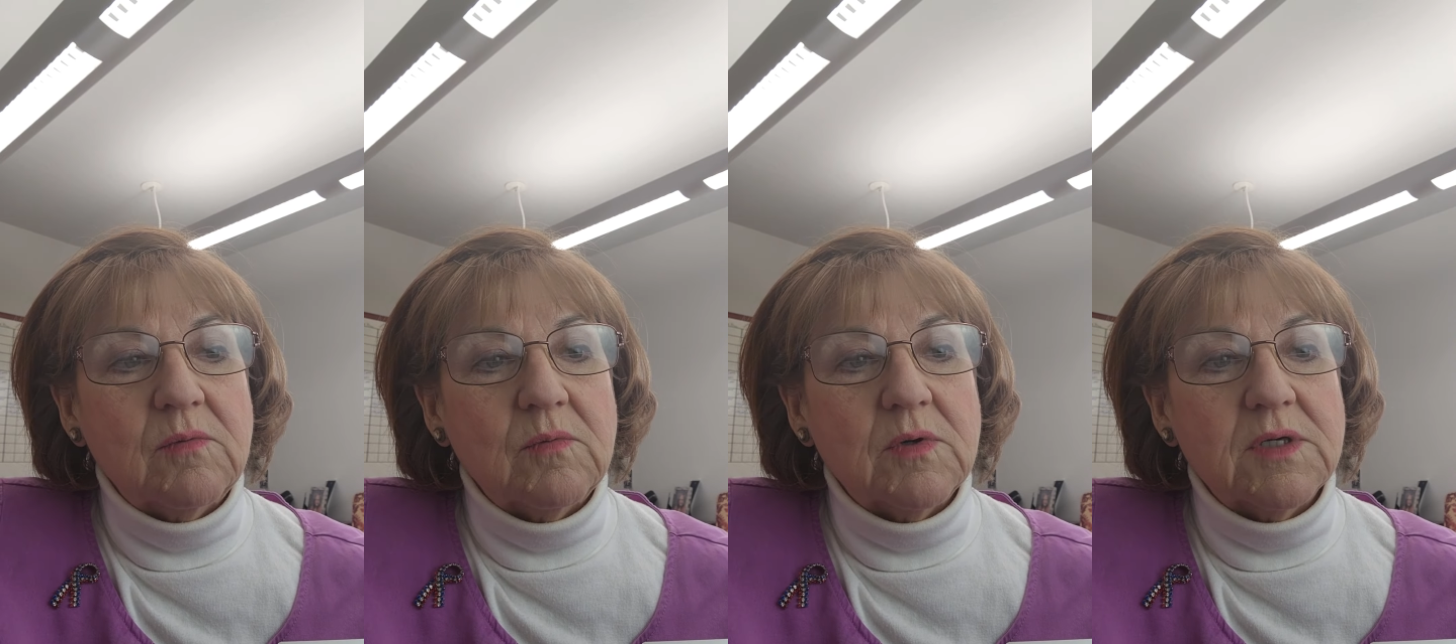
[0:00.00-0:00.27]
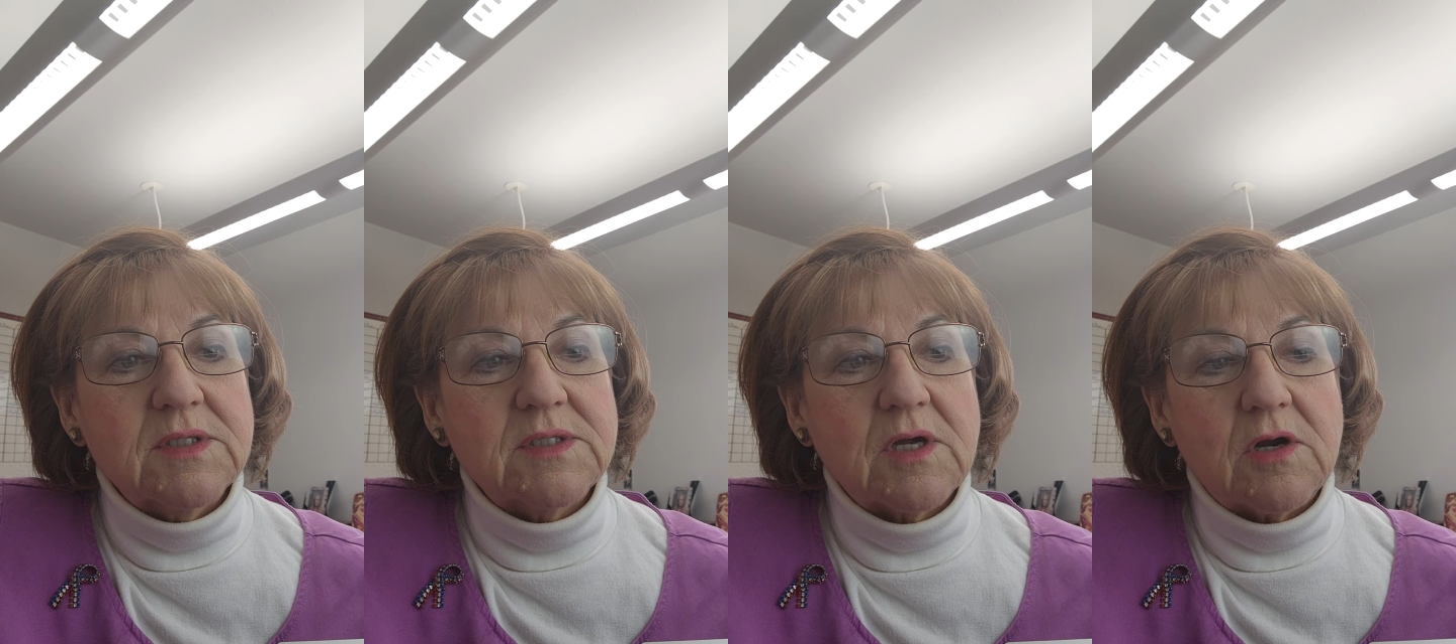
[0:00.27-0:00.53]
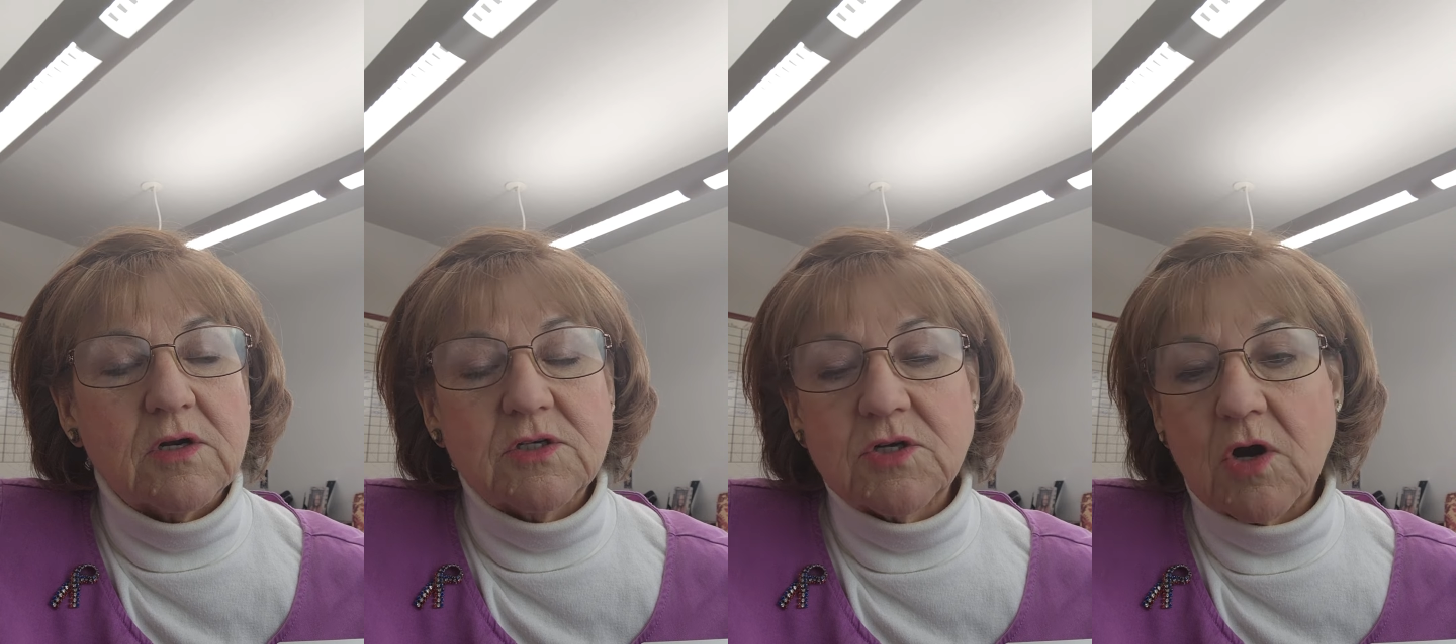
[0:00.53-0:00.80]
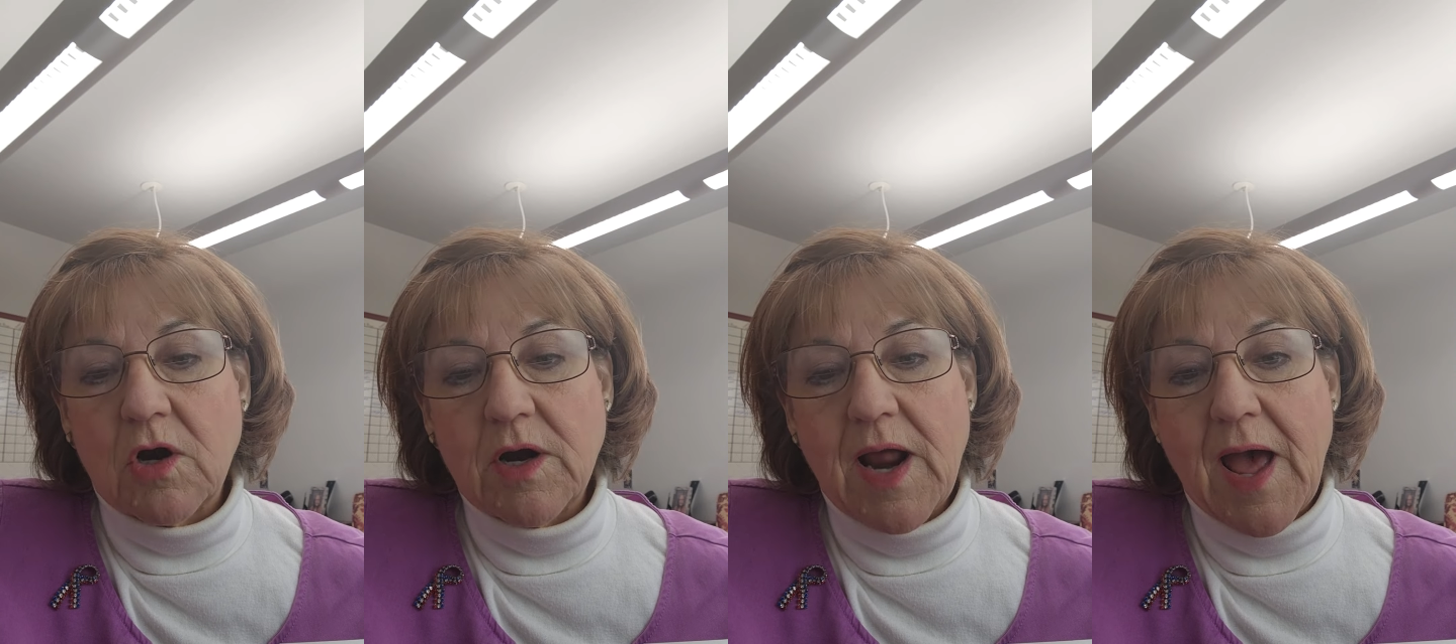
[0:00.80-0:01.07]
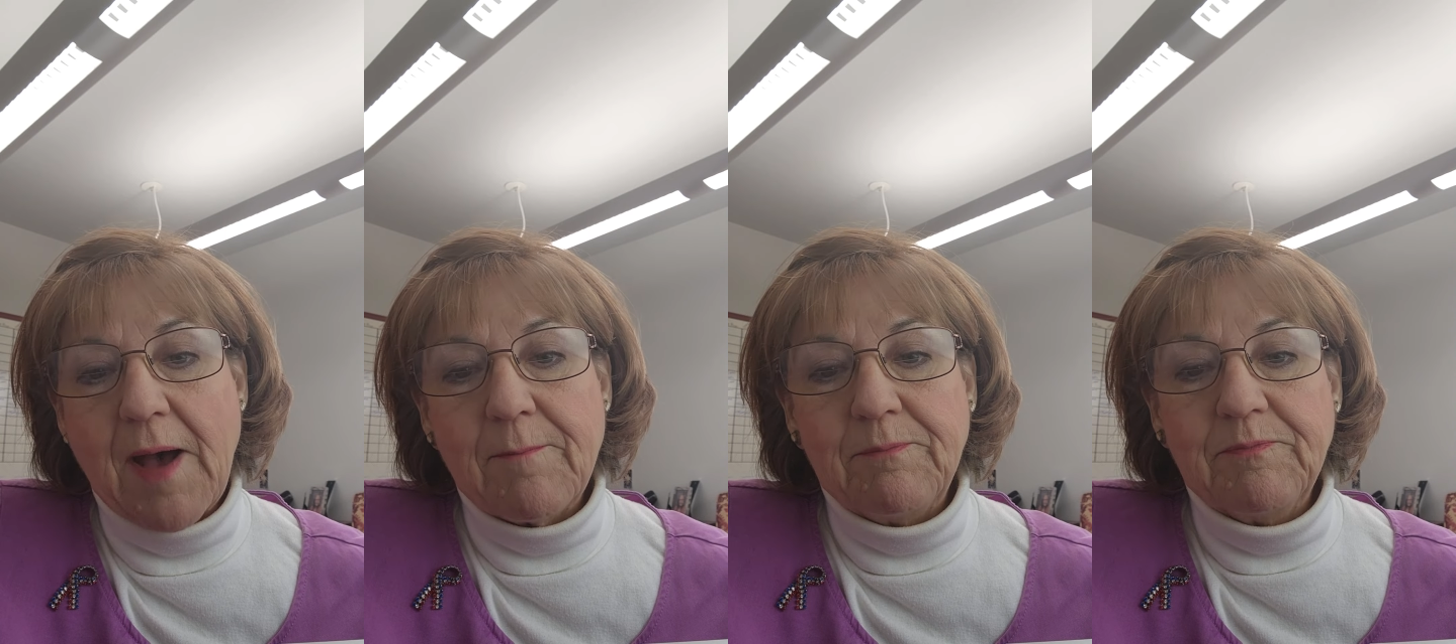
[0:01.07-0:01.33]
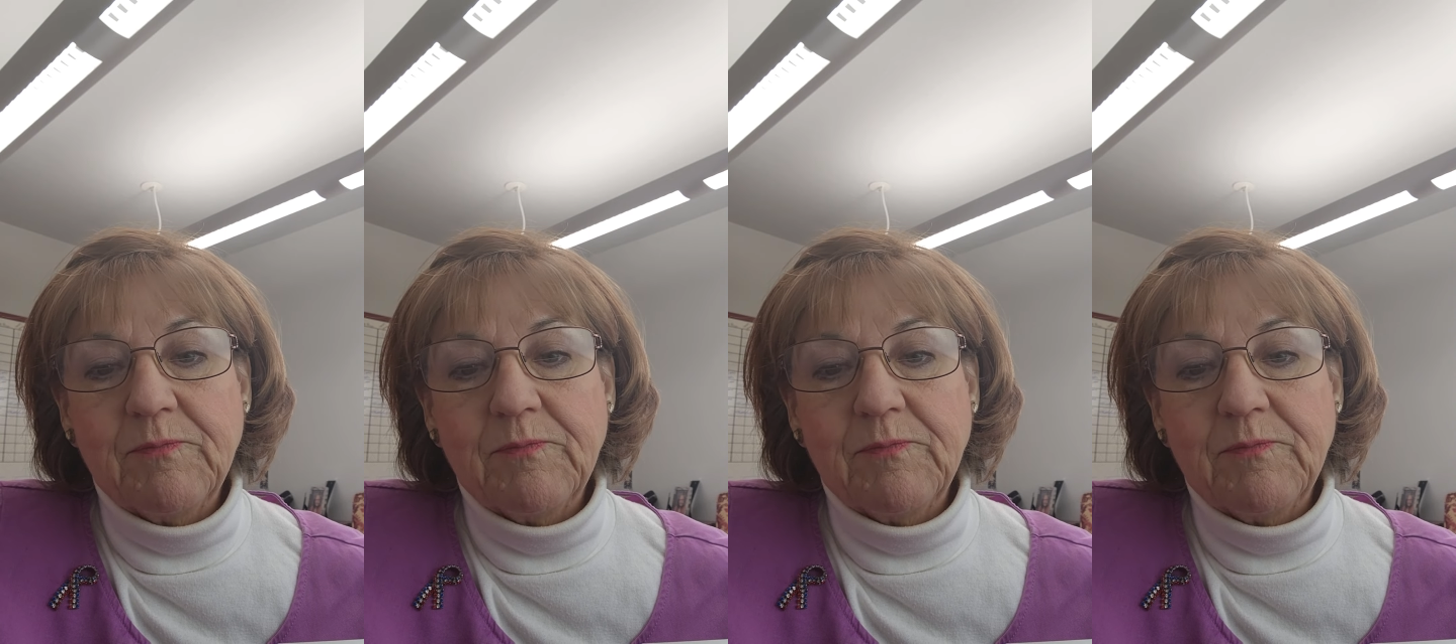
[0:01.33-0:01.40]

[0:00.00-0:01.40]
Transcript: was on a tarmac